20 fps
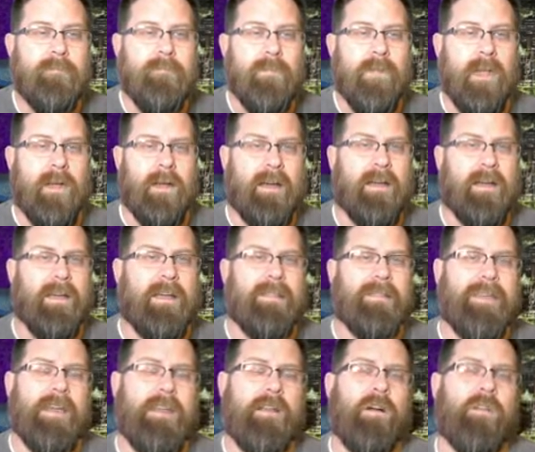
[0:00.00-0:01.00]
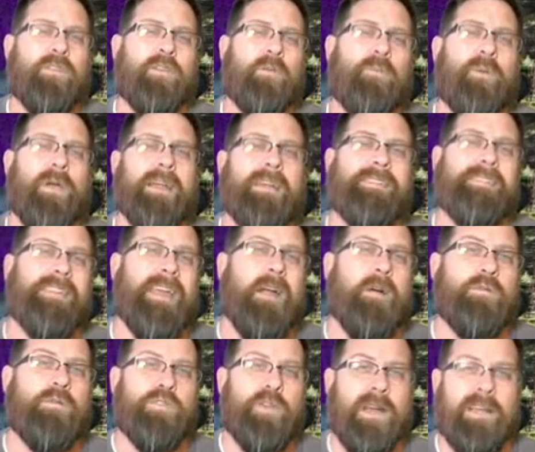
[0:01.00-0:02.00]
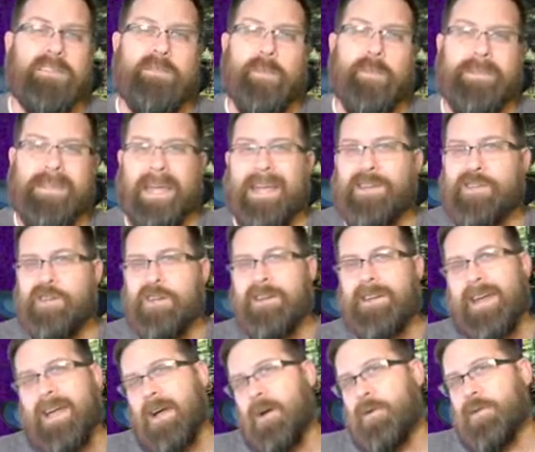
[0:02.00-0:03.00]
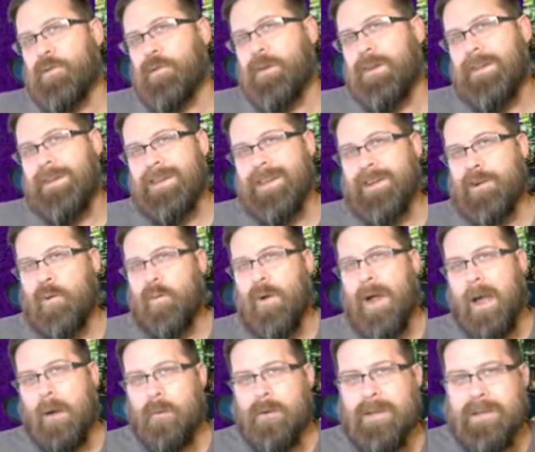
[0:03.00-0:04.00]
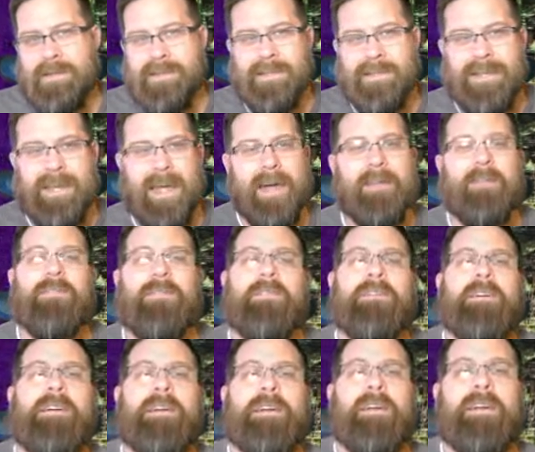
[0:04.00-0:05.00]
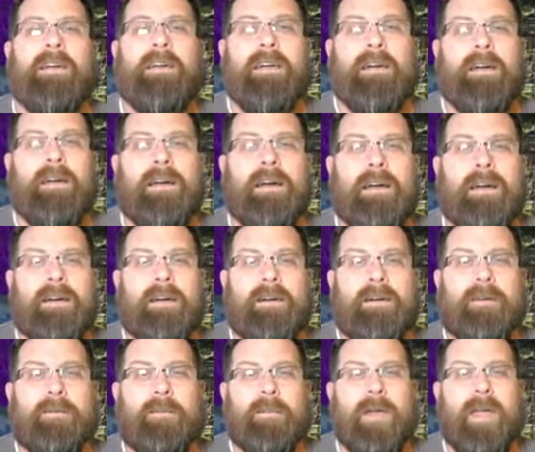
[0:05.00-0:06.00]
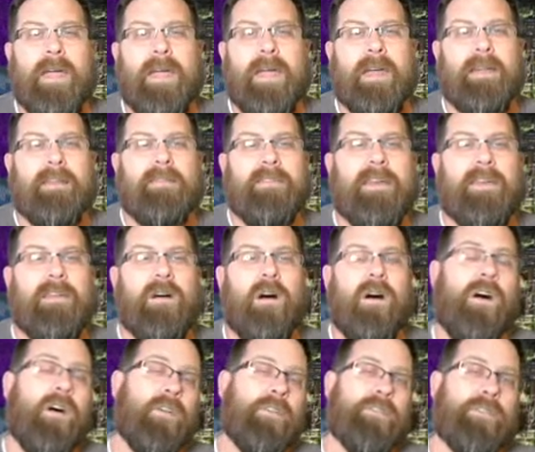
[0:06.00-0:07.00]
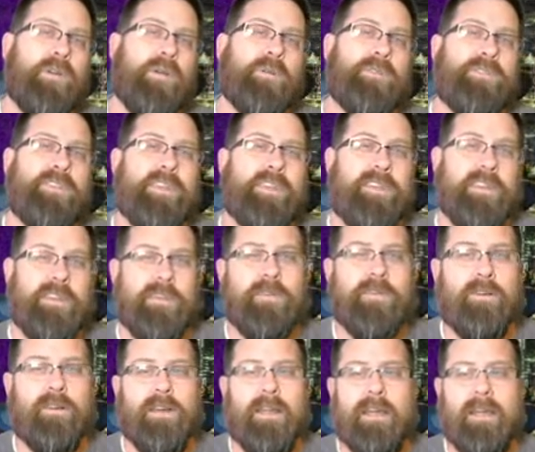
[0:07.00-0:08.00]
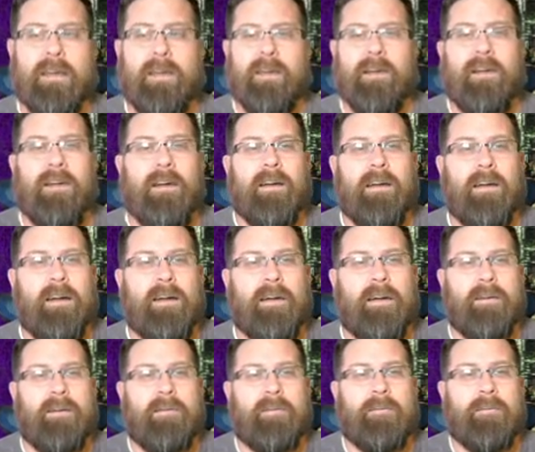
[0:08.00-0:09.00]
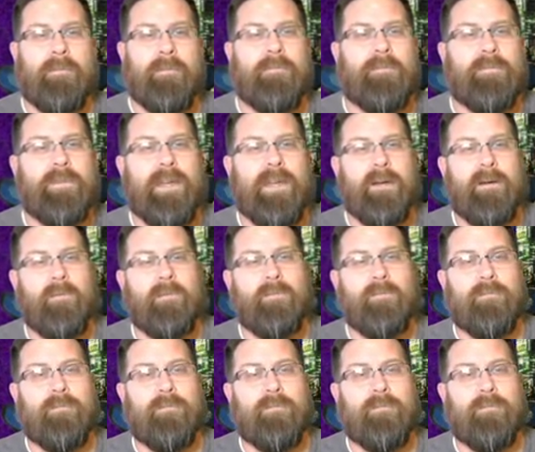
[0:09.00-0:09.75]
It then also breaks down transportation, how you can get around in Seattle, and then also security, you know,